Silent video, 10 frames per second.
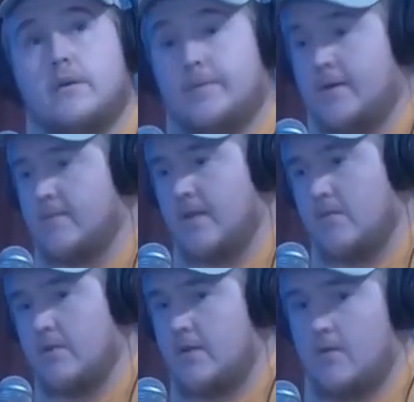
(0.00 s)
I pick up the
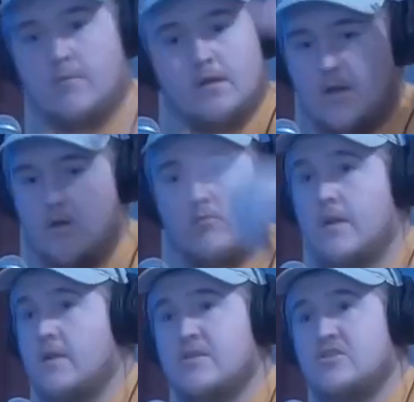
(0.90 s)
camera. I tell him, "Okay,
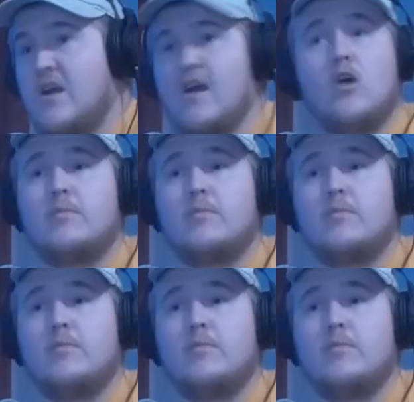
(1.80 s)
old man just shot.